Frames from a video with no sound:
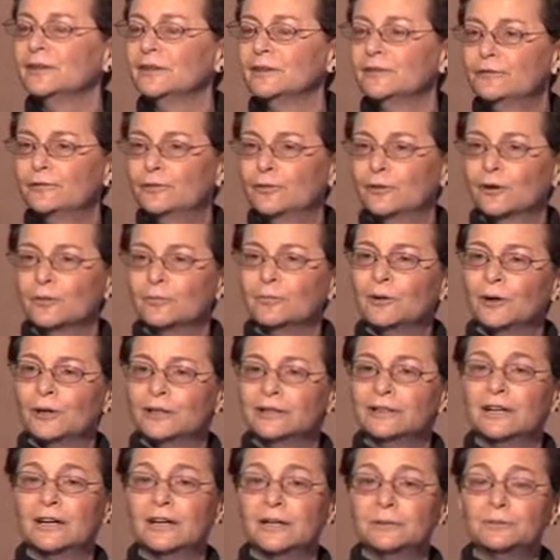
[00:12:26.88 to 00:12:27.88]
form
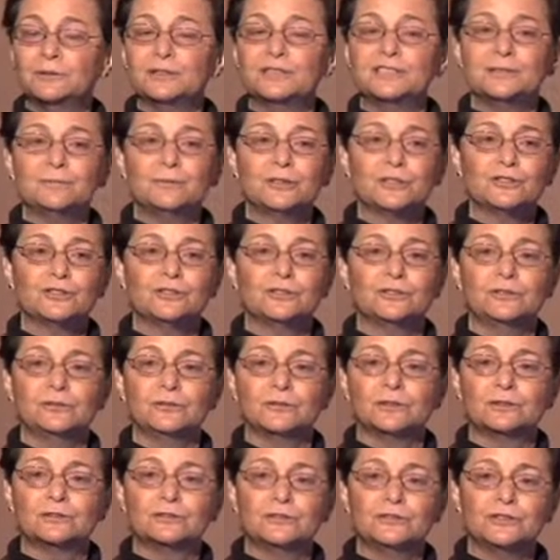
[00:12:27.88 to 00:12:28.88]
online, please make sure to
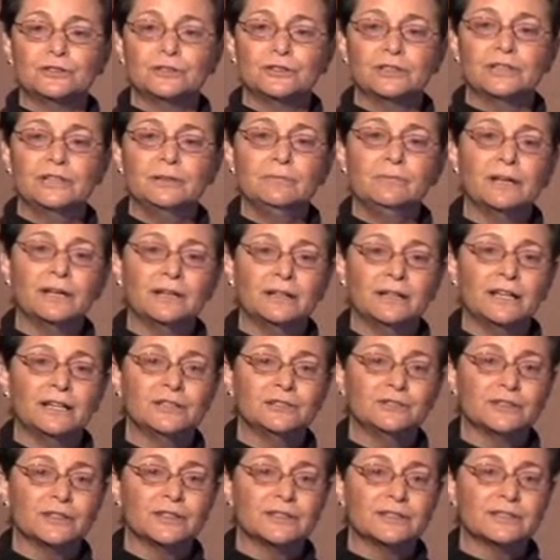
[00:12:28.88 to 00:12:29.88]
include your email
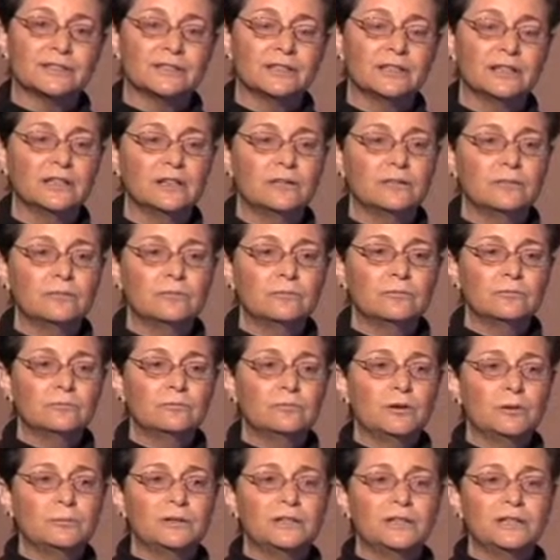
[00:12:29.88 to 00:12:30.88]
address.
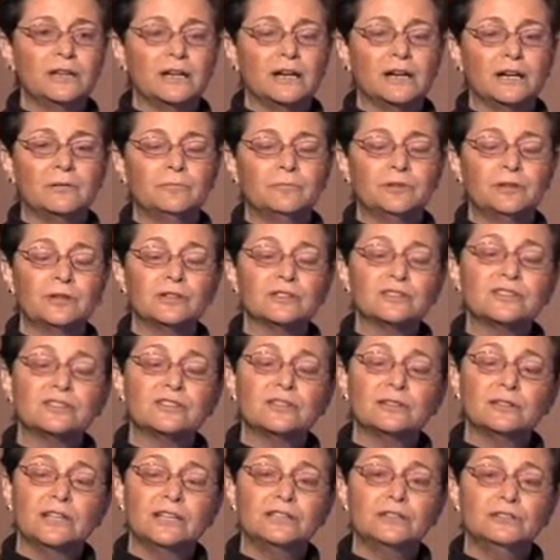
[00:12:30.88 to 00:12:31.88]
When we
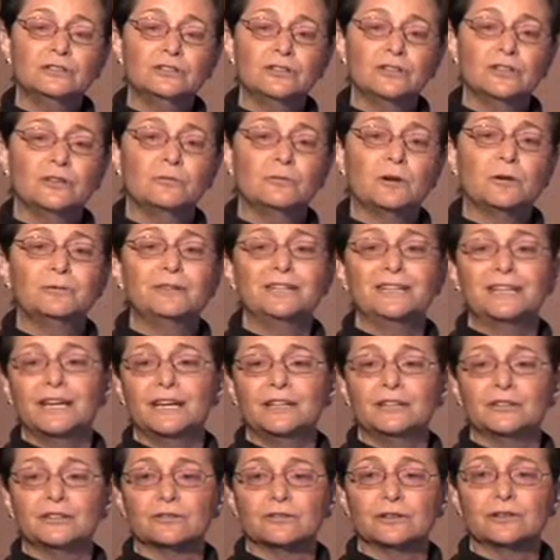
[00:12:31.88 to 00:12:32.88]
also let you know when we
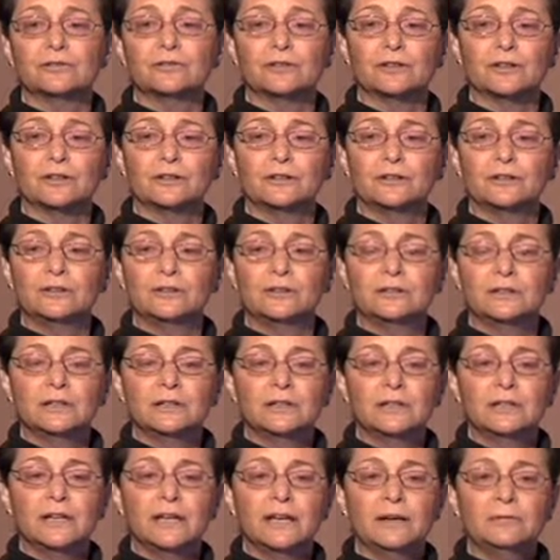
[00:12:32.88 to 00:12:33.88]
get your referral,
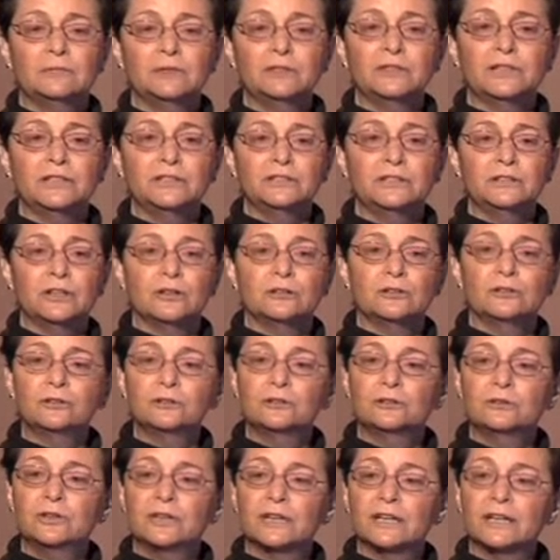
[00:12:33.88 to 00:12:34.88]
and we'll let you know
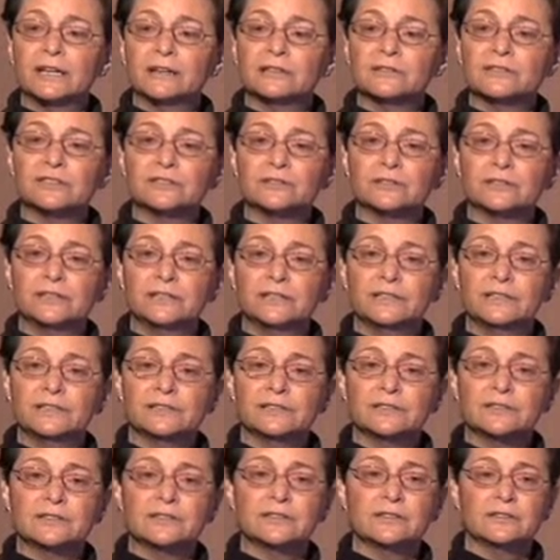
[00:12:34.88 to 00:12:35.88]
who the counselor
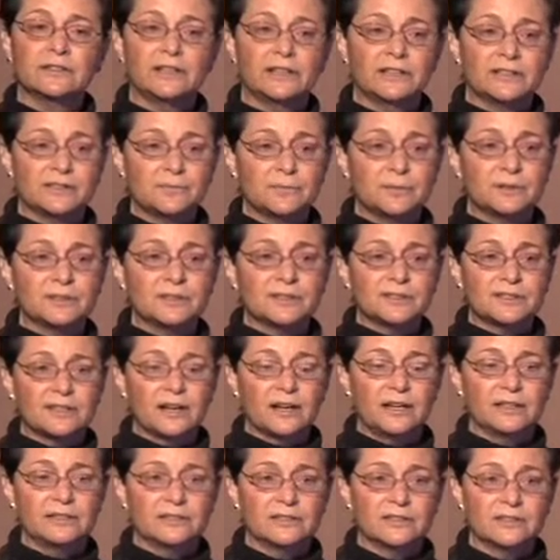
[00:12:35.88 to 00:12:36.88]
is that has been
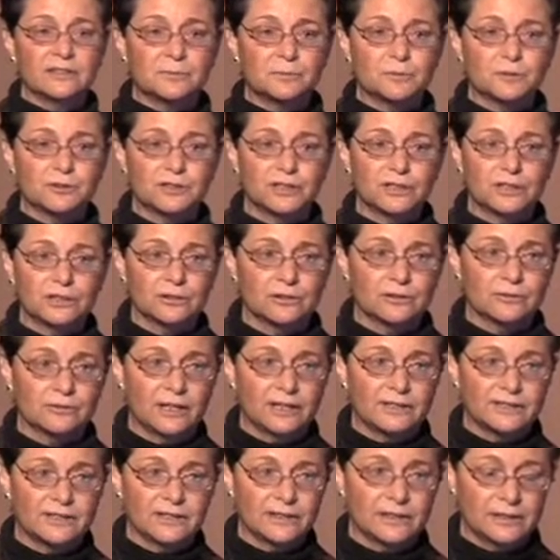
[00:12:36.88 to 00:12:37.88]
assigned to this particular
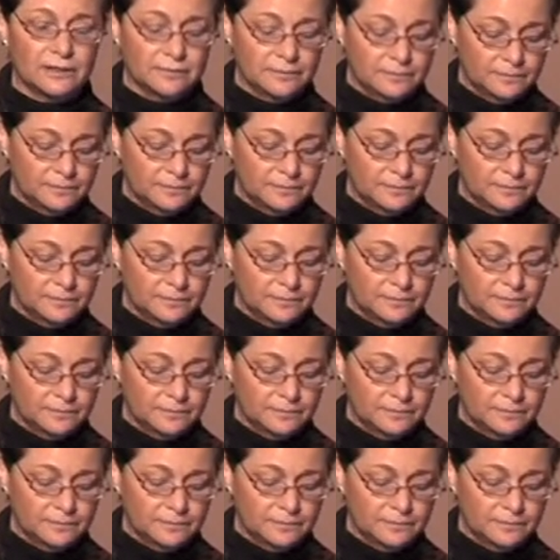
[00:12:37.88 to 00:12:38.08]
resident.